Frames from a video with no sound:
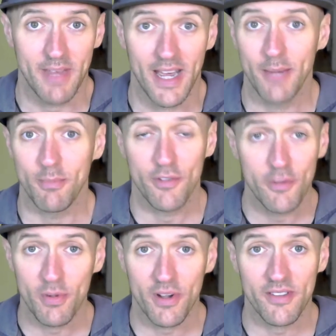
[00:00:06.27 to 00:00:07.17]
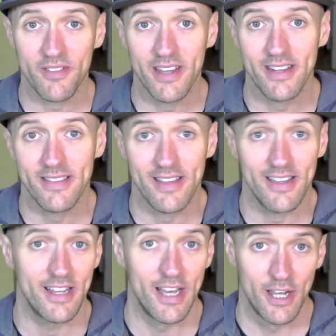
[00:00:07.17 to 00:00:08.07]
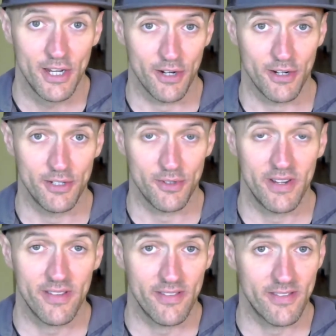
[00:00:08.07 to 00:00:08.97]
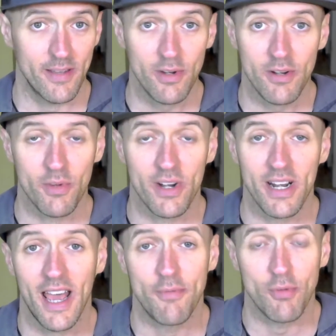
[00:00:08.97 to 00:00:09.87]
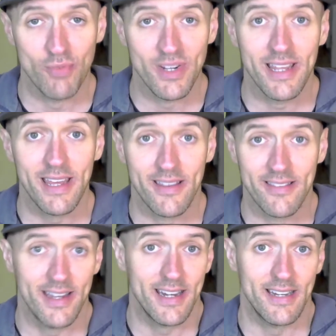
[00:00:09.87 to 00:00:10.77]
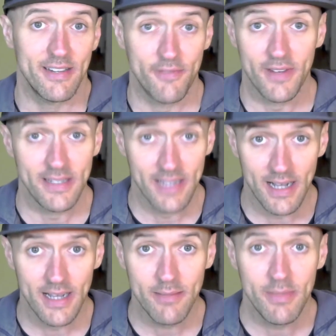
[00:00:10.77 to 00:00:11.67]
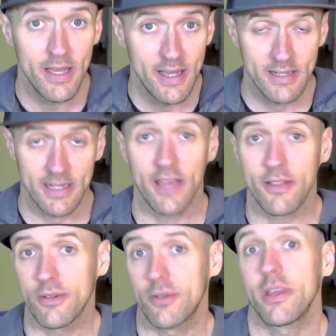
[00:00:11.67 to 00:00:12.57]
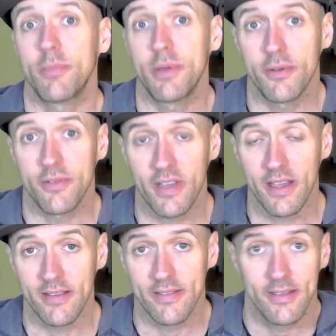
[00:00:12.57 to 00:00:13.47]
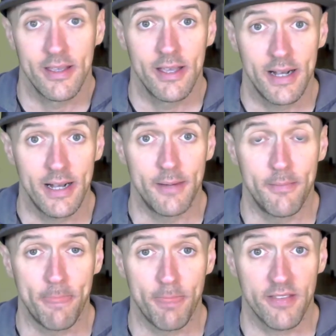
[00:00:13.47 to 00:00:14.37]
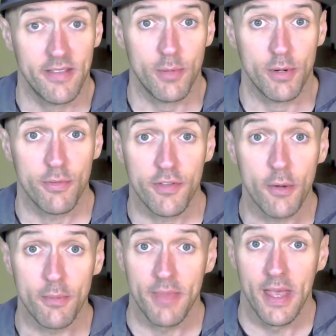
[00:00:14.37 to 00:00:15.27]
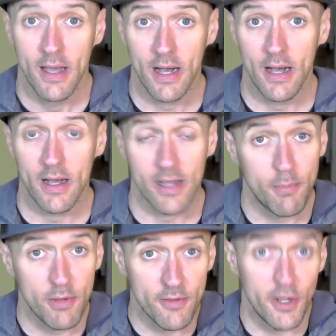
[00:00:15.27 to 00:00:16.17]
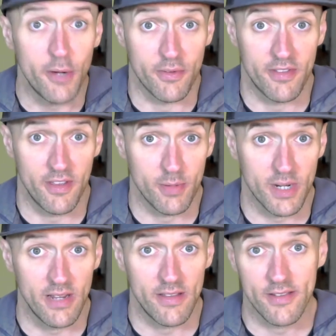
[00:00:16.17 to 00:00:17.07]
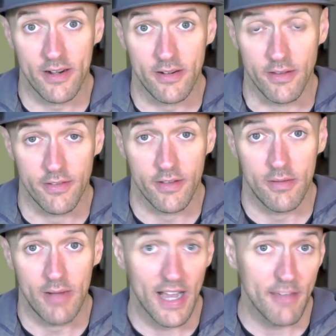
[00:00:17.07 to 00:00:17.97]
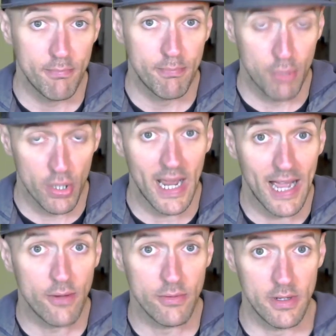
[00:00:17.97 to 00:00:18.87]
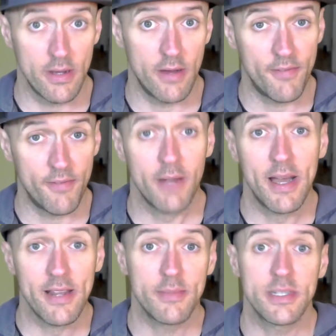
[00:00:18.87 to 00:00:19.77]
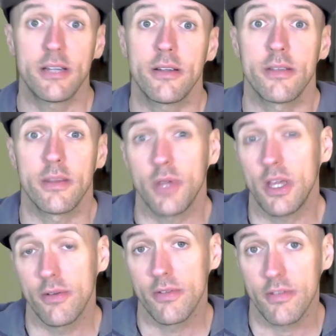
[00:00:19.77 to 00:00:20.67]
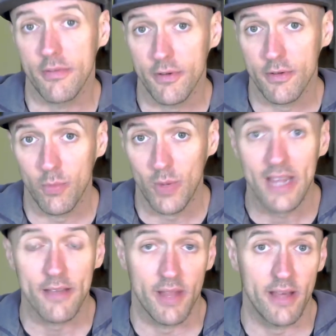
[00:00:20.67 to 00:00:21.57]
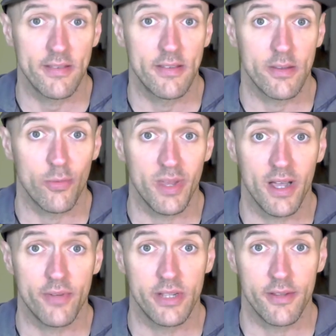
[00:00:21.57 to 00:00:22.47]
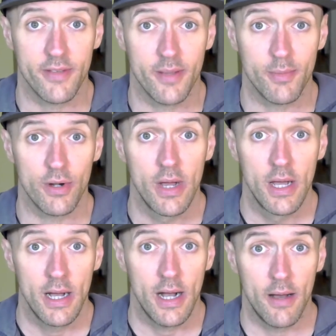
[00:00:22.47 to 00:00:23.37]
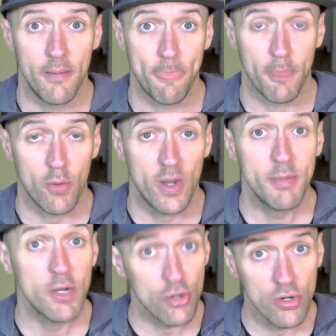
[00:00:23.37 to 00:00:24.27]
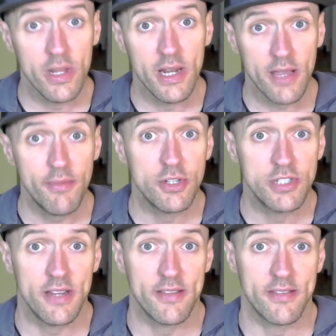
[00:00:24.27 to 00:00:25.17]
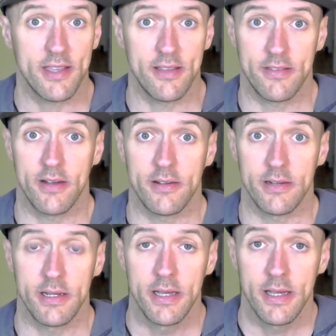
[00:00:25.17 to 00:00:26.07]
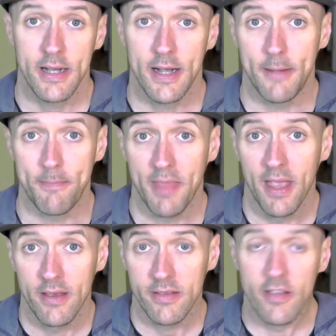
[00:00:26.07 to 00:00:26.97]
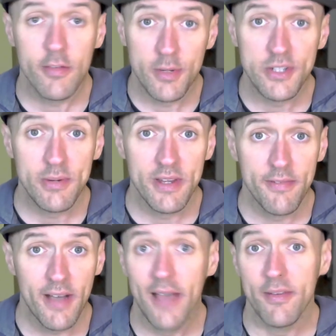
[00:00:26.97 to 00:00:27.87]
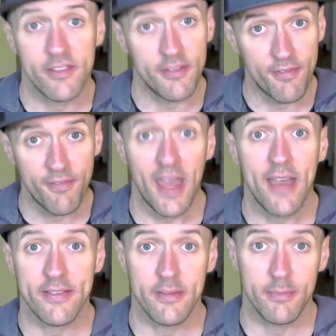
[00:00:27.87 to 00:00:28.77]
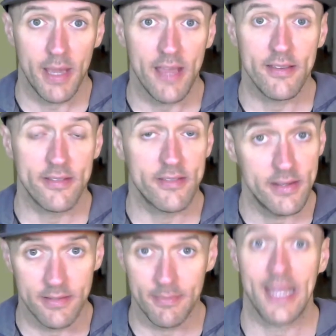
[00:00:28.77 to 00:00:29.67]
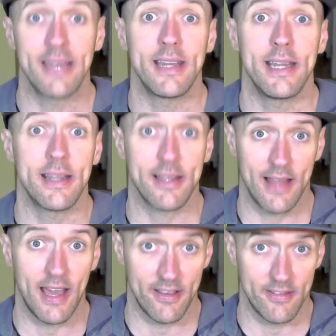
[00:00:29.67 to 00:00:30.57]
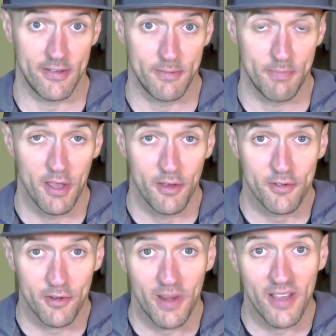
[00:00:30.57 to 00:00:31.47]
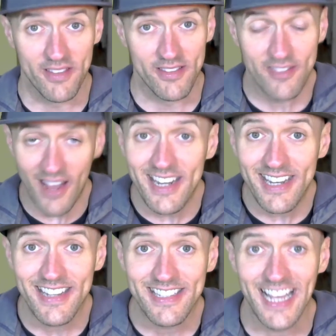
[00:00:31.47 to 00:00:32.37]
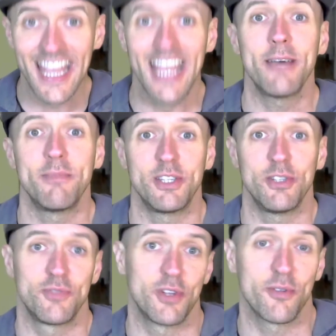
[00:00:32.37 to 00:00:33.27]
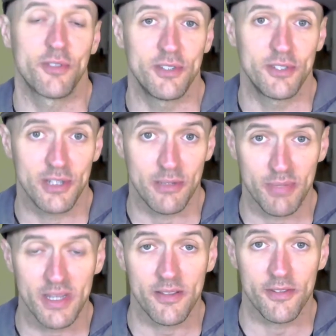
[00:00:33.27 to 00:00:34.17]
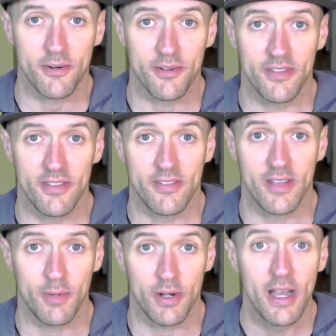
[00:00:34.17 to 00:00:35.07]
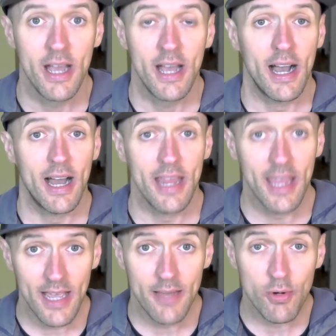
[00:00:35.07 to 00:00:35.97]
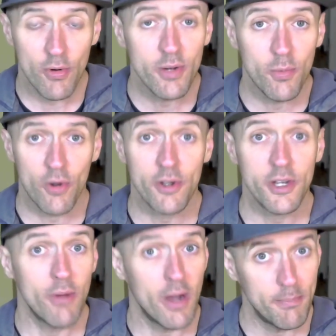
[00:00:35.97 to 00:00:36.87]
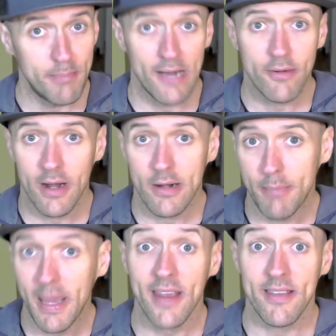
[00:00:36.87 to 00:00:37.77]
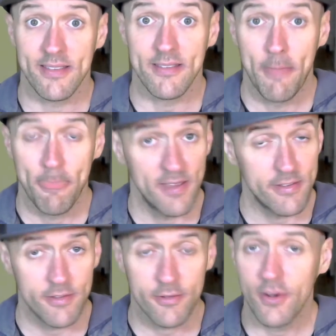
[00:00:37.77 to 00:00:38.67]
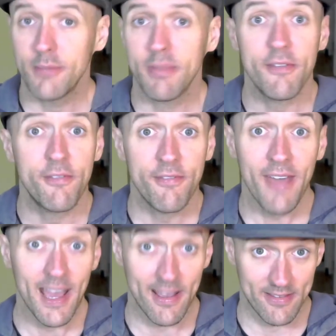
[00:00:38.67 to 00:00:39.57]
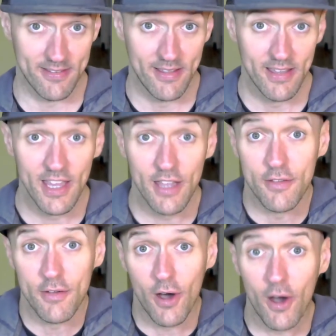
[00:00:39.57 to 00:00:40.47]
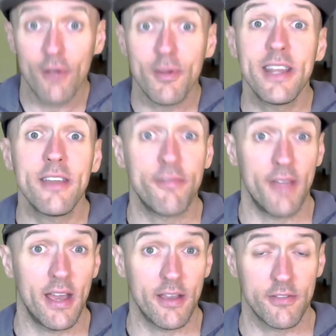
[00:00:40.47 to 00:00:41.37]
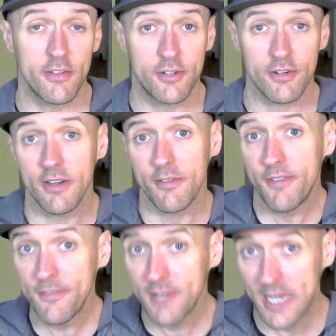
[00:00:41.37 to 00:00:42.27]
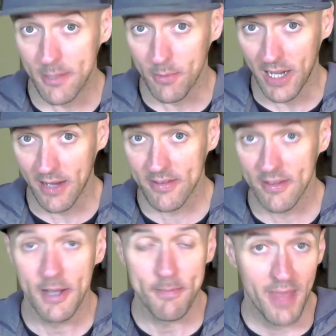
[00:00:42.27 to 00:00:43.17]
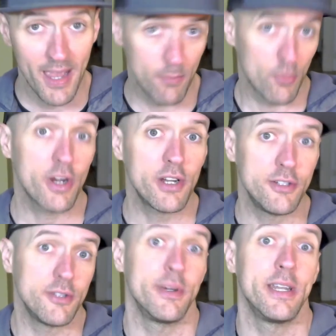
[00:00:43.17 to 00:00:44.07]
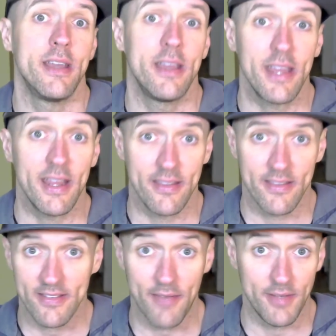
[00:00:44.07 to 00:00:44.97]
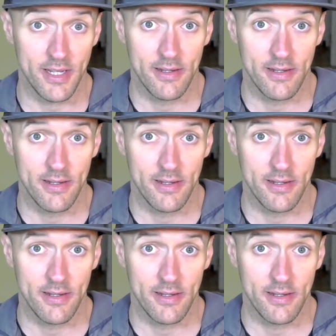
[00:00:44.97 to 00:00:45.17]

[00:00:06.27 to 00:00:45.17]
I'm super excited that you're going to join us this summer and we're going to have a really exciting and fun time together learning computer science um, this summer. So uh, a couple of notes as we're getting started. So I put out a fair amount of the material that we use the first week of lessons that we'll be covering this summer um, quite a bit early to give you a chance to get started. Um, CS125 is a fast-paced, demanding class. So as excited as I am that you've chosen to complete this course this summer, I am going to warn you about our pace. This is going to be fast. It's already fast during 15 weeks, and we're going to do it in seven.